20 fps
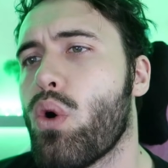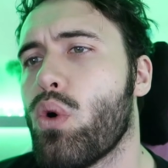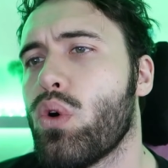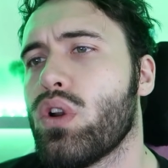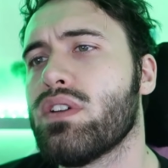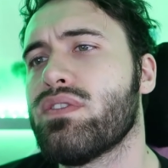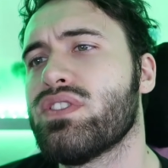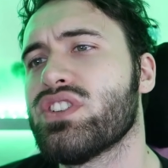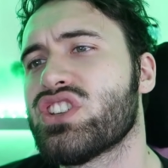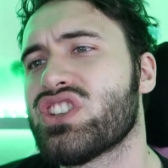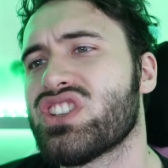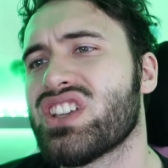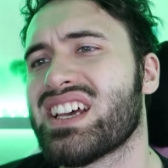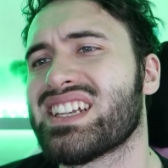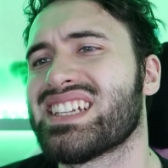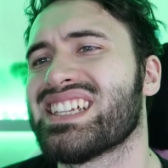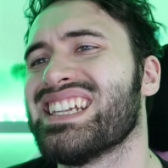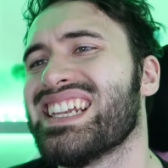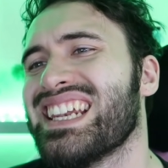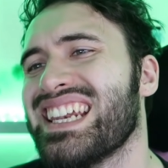All of a
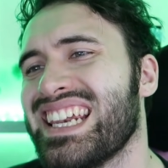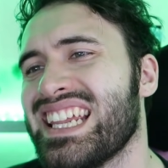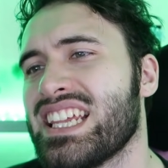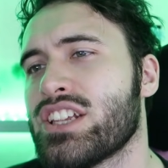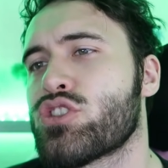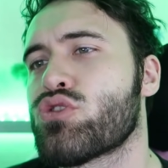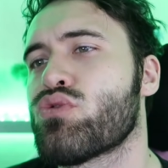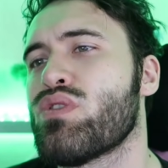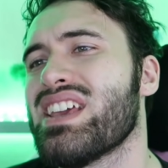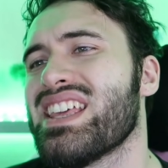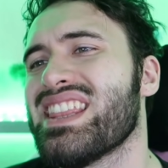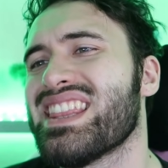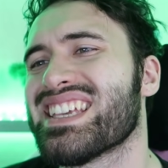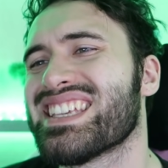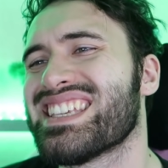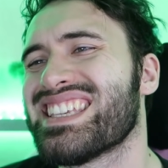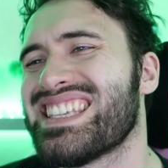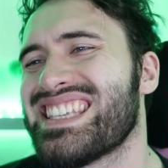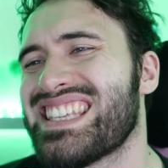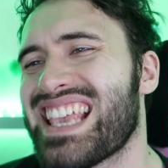sudden, literally the
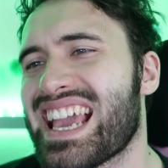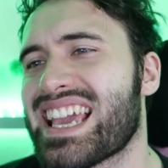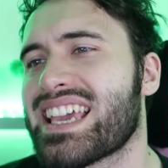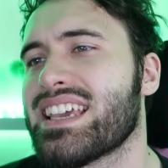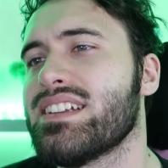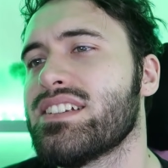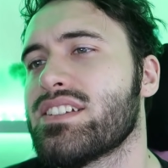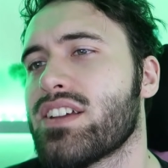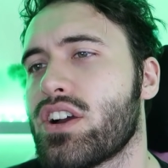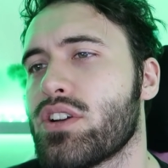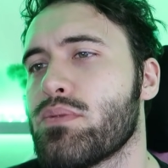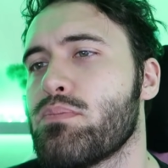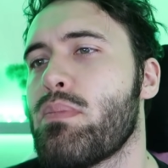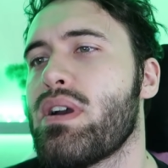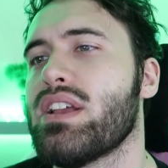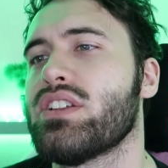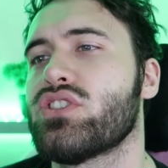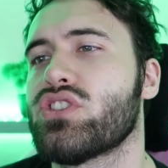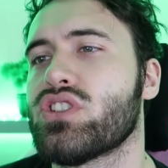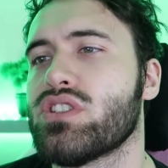second I
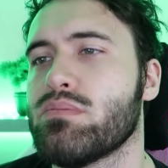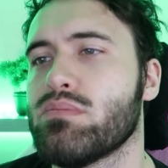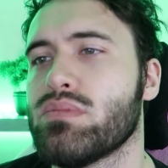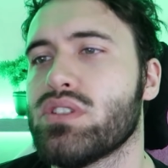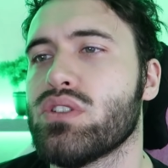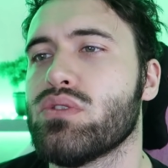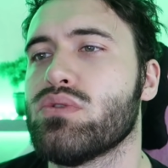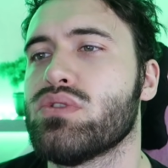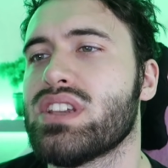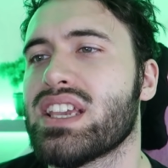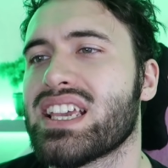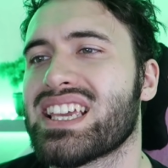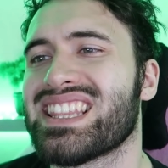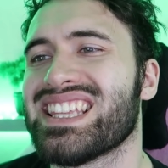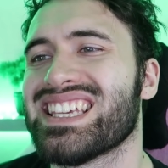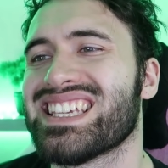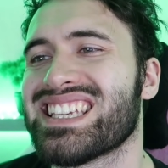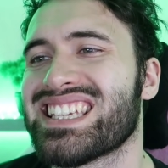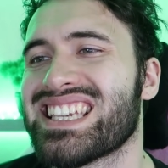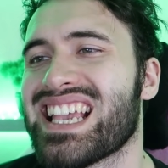mentioned music,
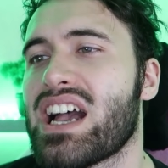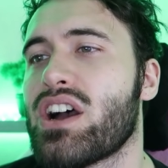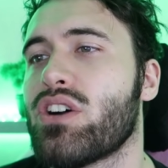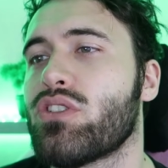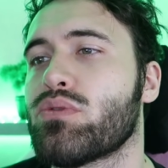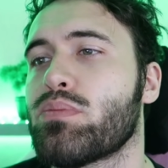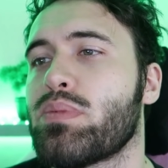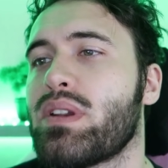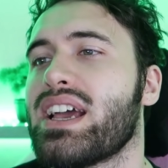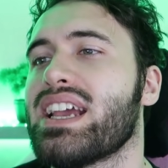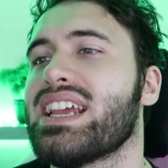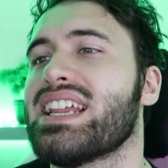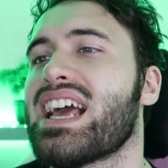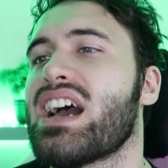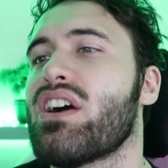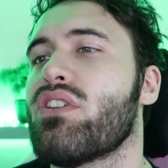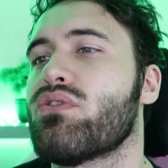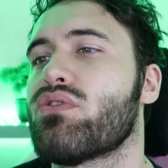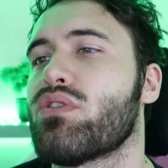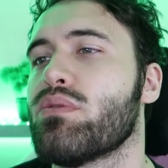this sound played
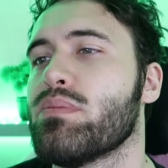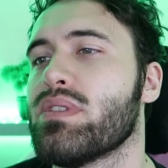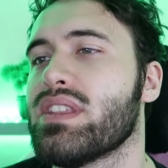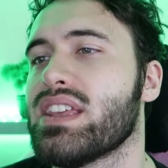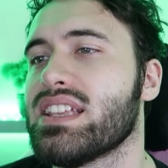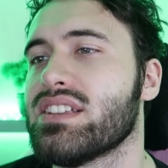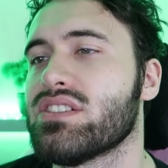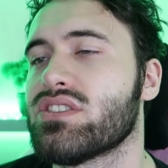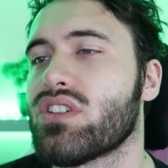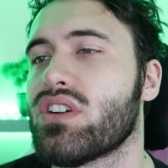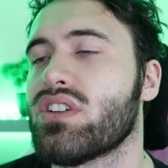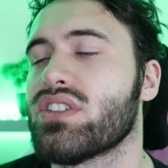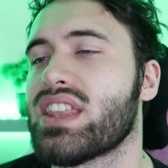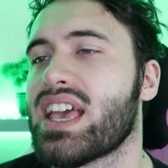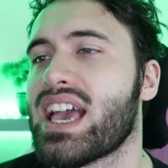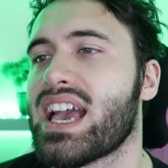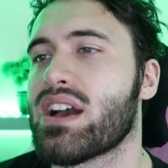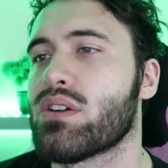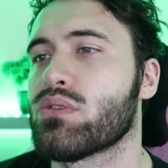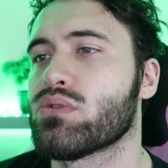out from inside the
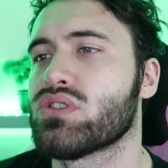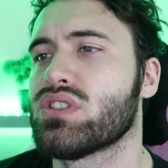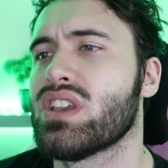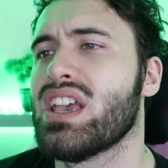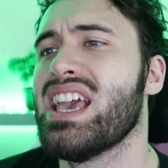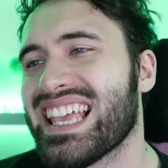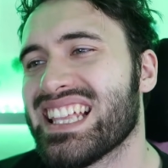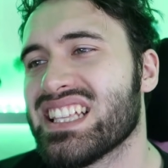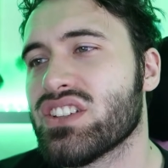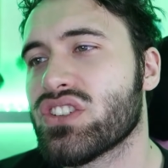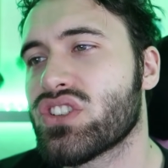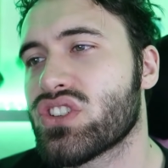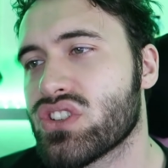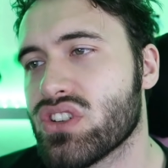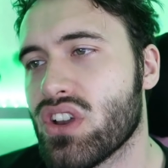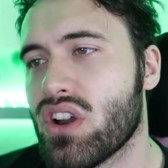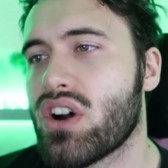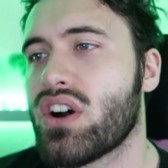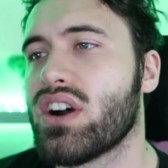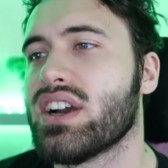house,
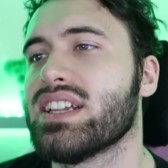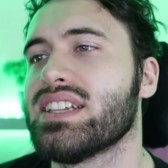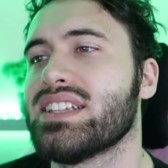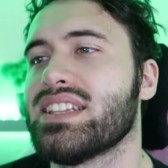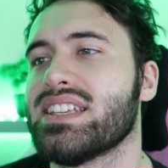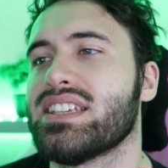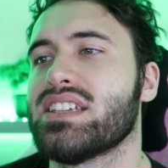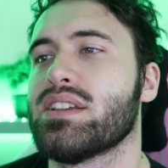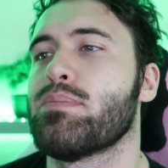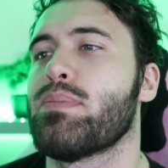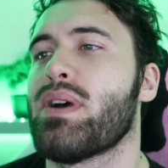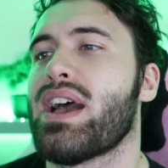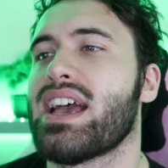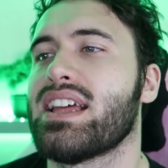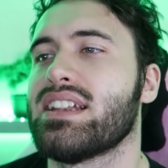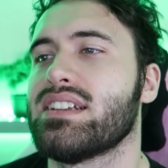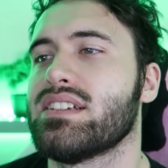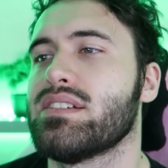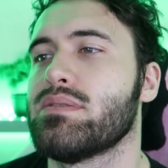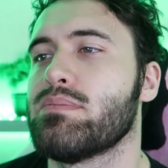inside this
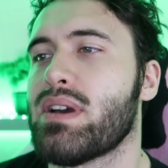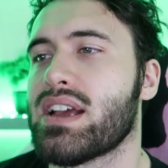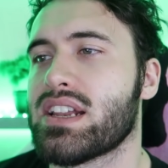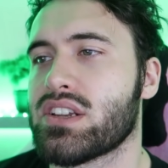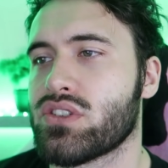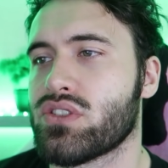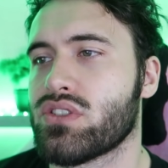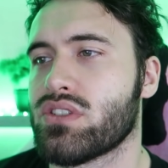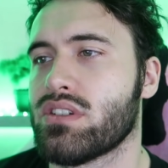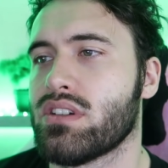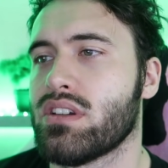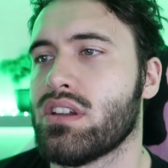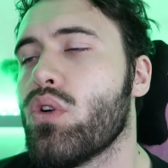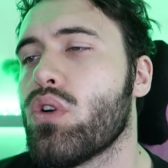abandoned mansion.